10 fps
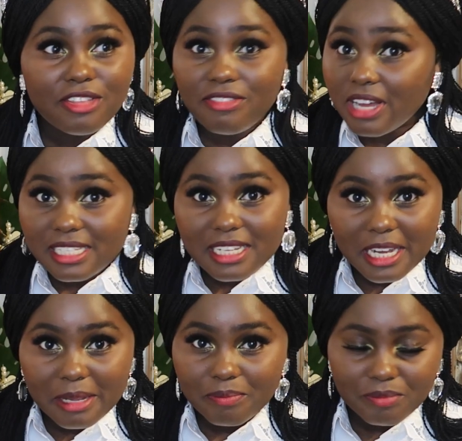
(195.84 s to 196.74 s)
The first
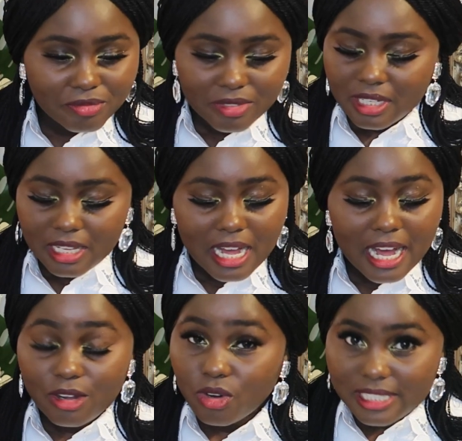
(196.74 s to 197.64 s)
time
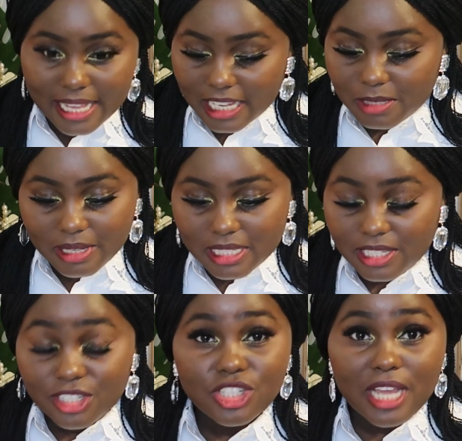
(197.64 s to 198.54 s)
I got a text
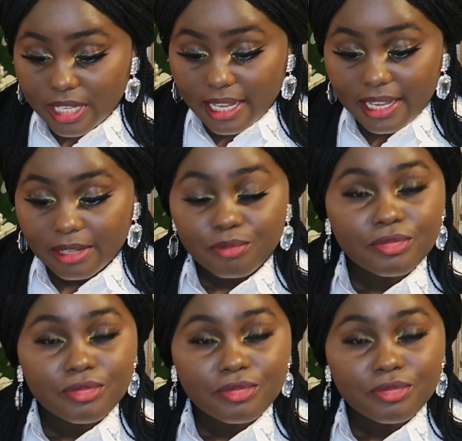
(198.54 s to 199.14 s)
message saying,